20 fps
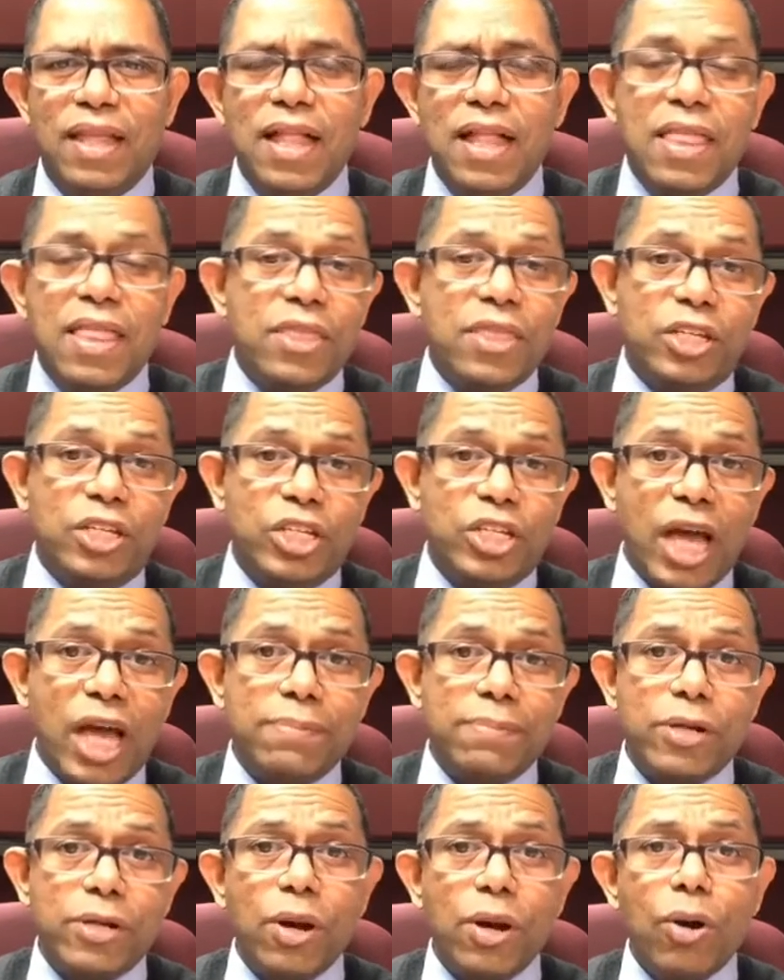The
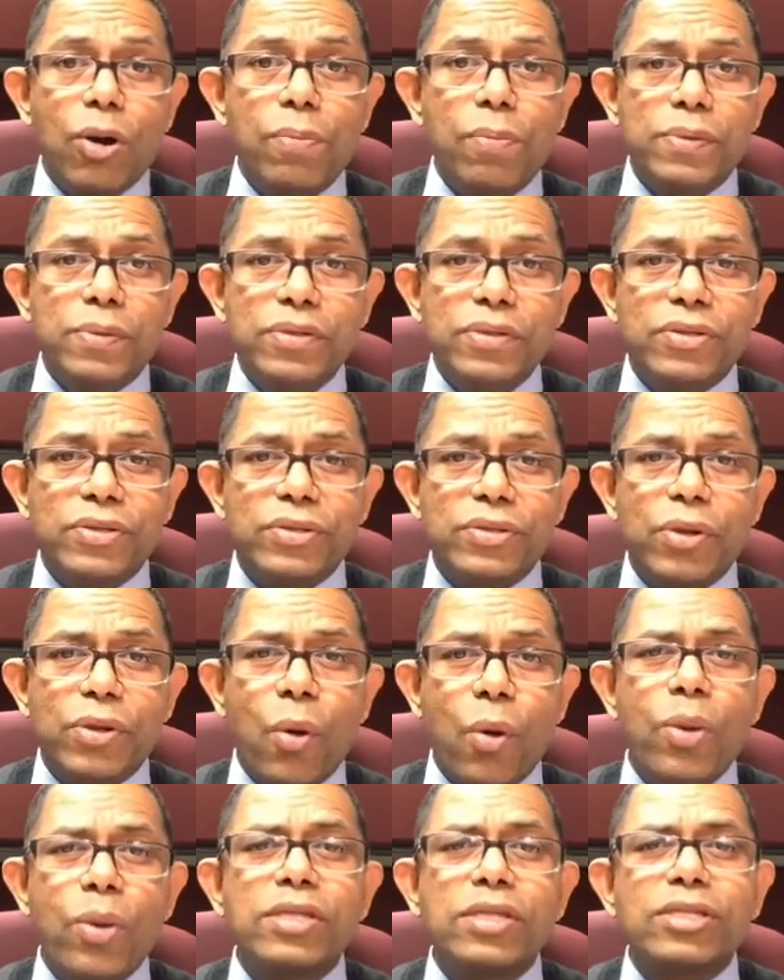chapter opens
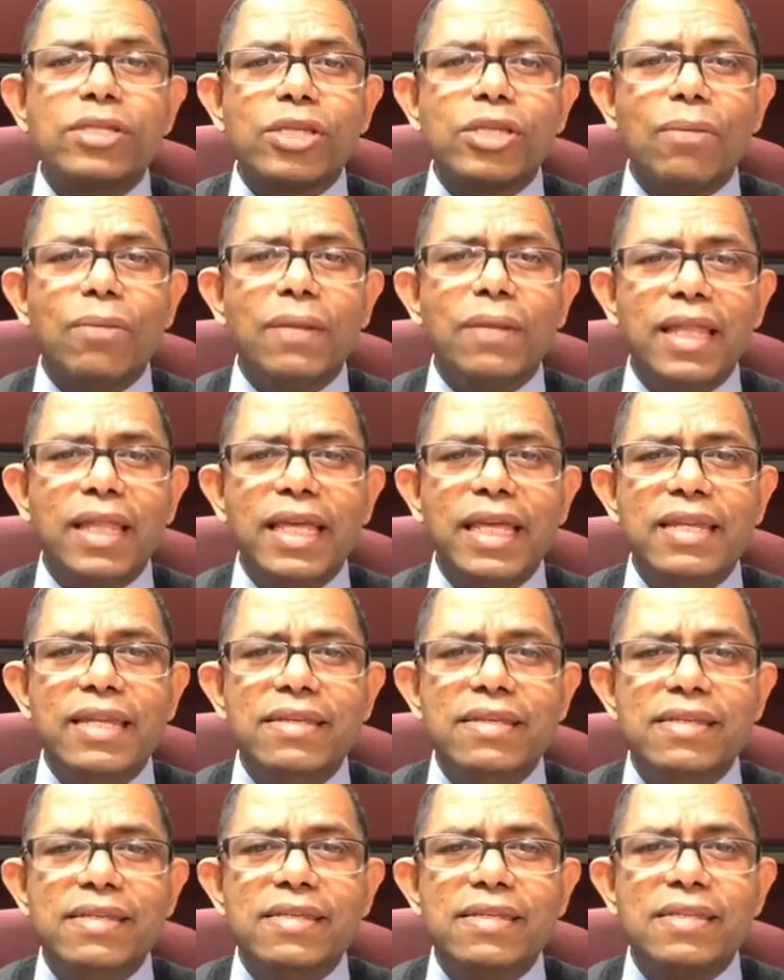with some
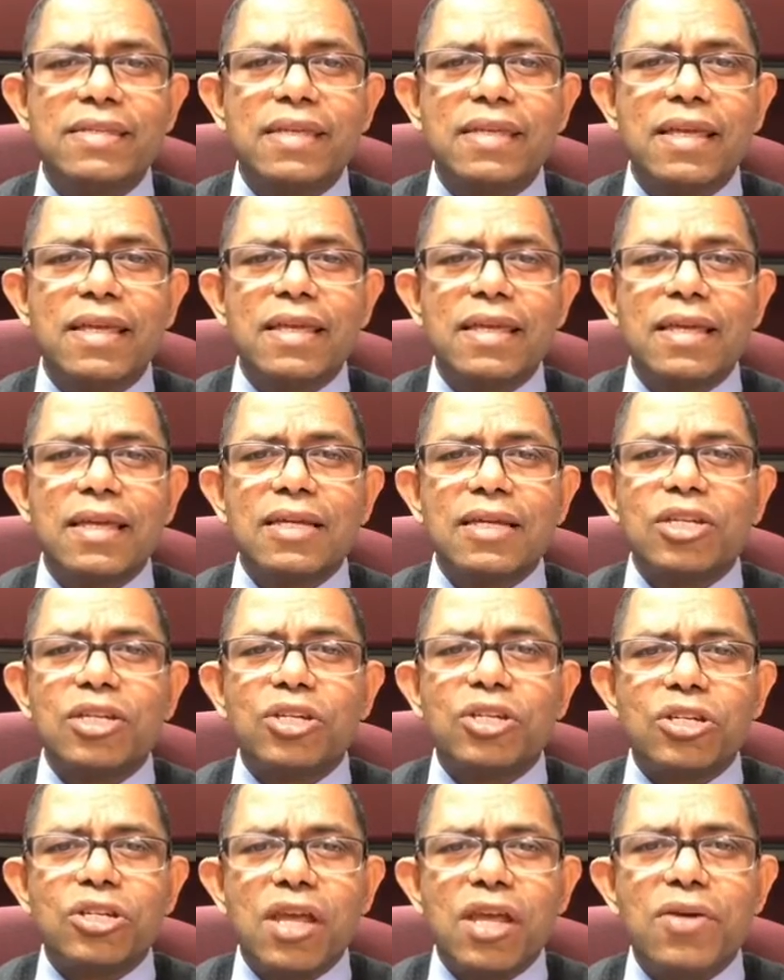leaders
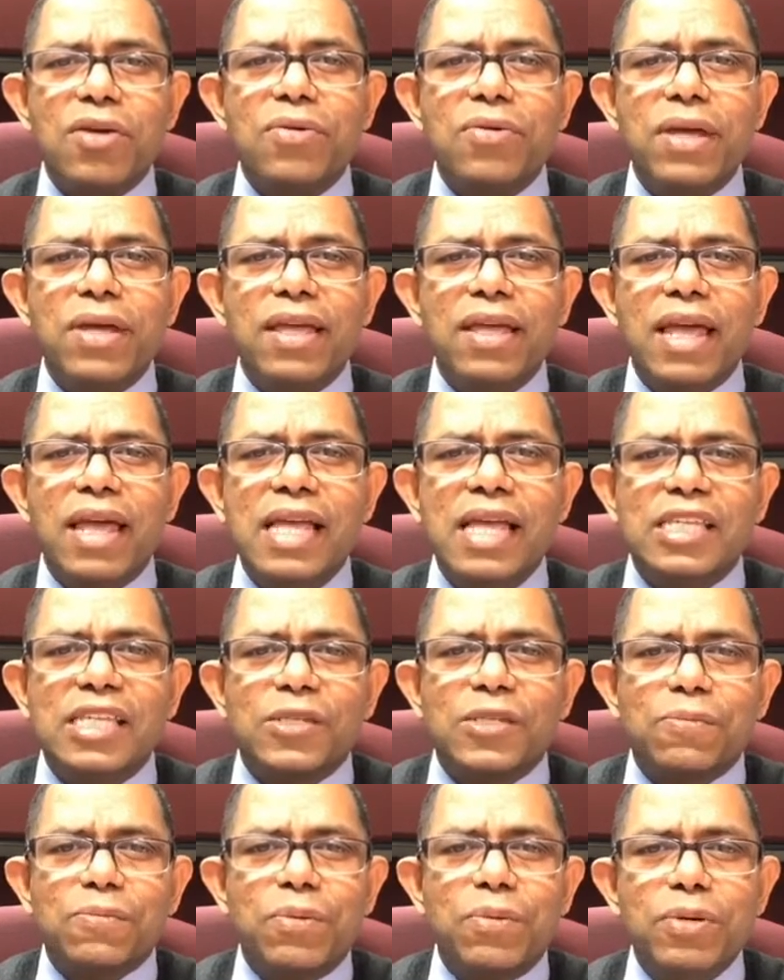sharing a
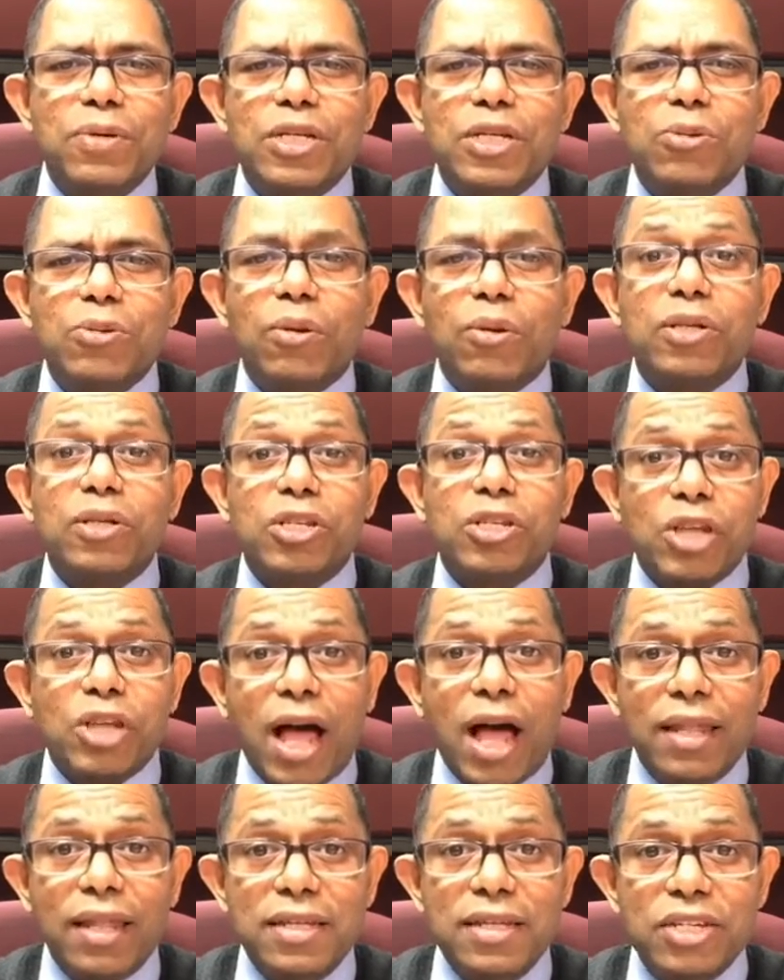spiritual
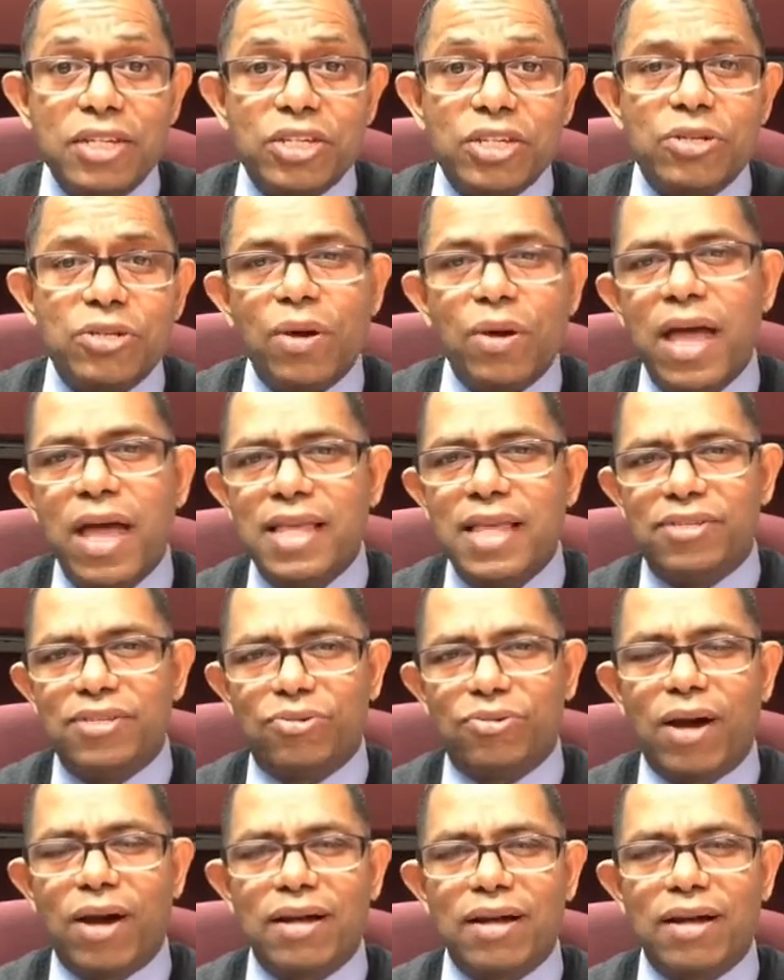challenge to Ezra.